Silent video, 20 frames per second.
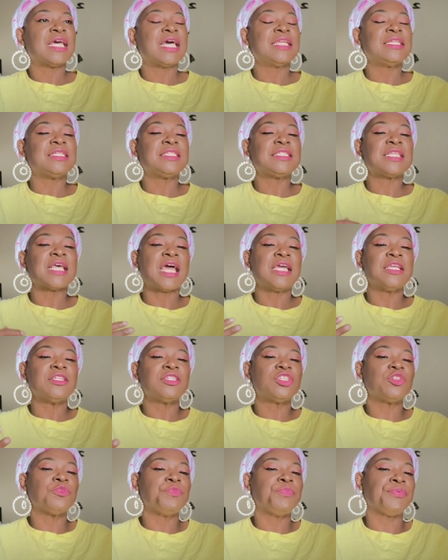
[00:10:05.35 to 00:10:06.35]
I decided
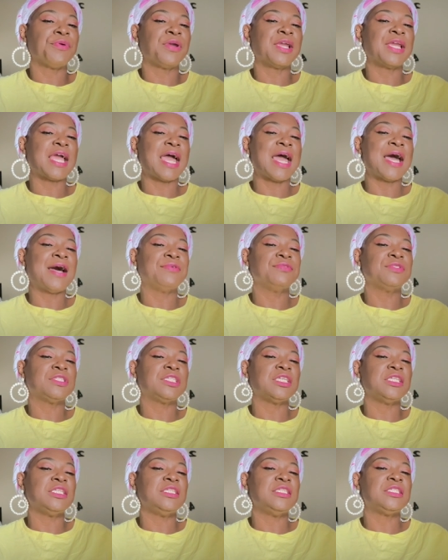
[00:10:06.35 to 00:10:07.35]
to bring out
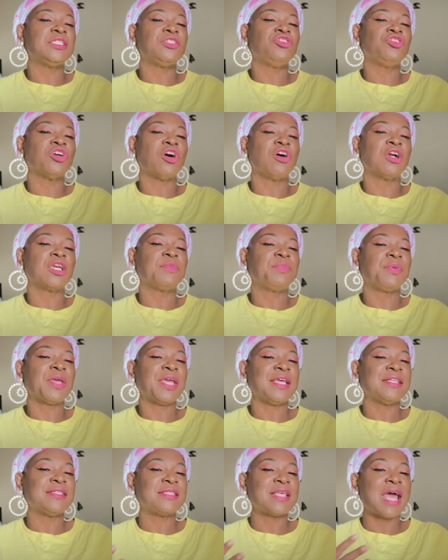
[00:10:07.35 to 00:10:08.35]
these jogging
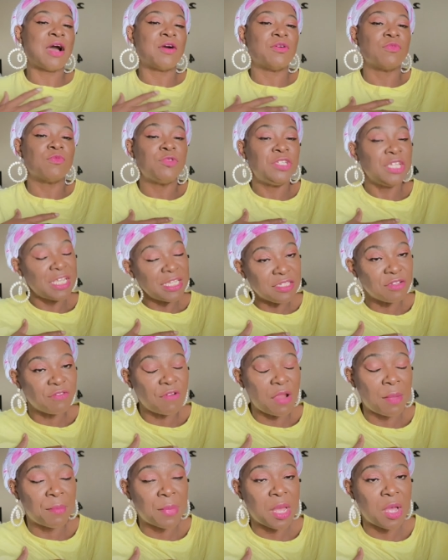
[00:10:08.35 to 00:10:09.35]
pants, how this
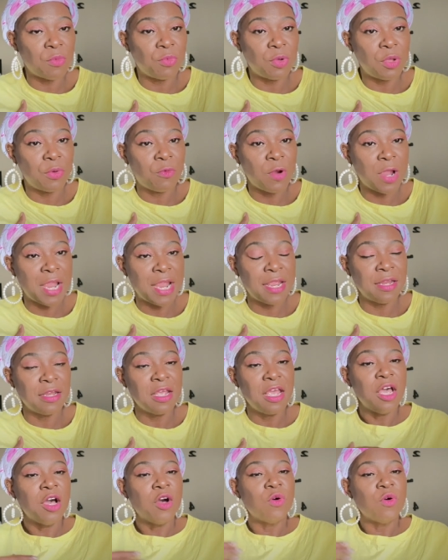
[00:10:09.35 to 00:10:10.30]
grandma would wear it,